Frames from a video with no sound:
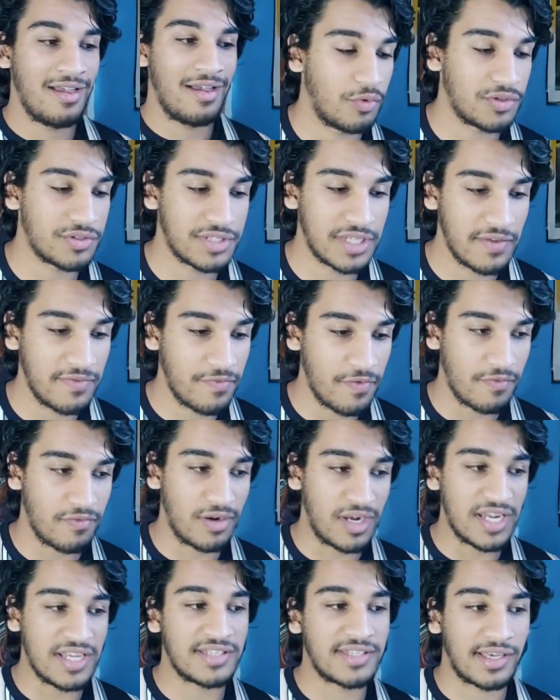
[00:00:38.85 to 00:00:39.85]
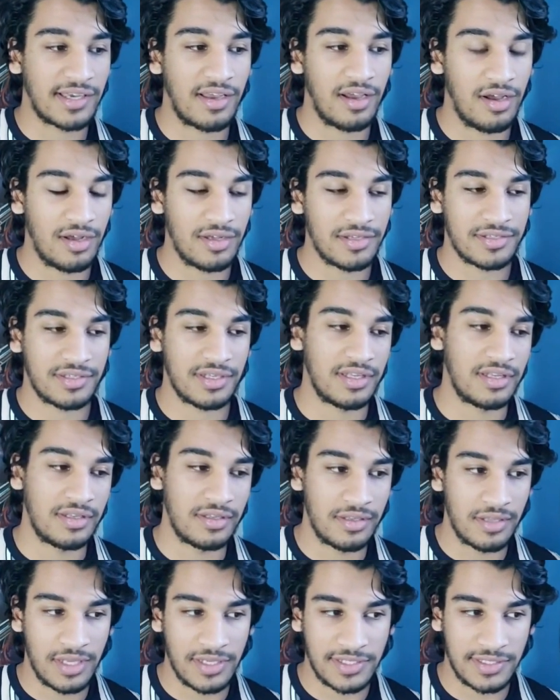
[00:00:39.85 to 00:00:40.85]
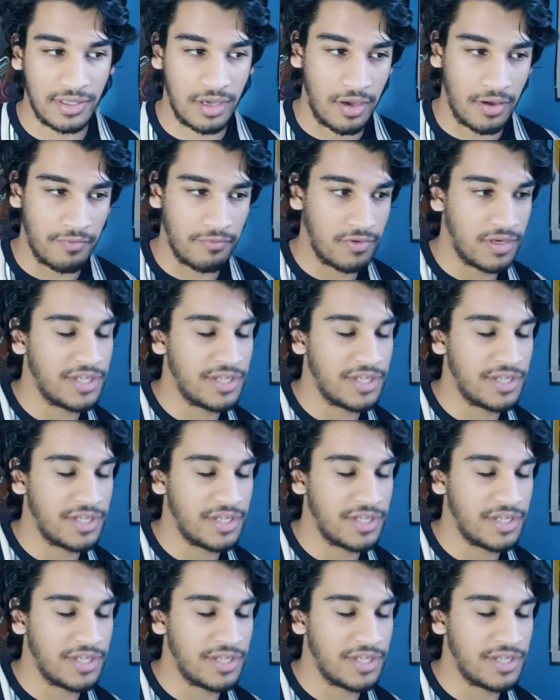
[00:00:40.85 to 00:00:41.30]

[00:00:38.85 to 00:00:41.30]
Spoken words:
Once they've released the cast and they start